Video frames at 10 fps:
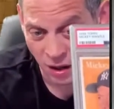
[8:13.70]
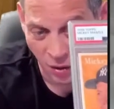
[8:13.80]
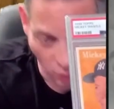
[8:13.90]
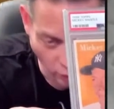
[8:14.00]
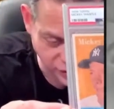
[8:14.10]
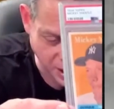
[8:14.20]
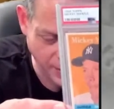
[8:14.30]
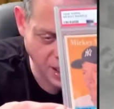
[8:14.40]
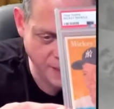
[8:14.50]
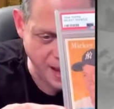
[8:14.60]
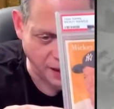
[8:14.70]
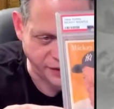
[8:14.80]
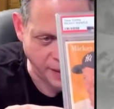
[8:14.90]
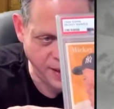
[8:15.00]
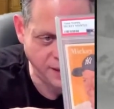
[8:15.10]
or send me an email.
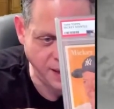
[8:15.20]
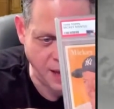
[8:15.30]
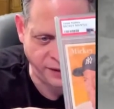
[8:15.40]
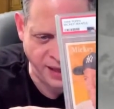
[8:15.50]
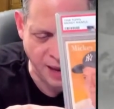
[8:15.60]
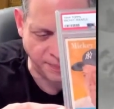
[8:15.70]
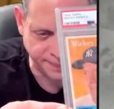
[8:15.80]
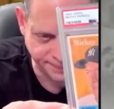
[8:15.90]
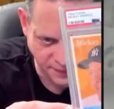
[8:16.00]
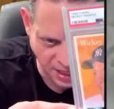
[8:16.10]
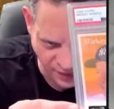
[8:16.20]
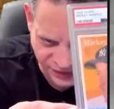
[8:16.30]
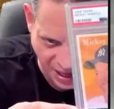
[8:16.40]
Send me a DM. Even if it's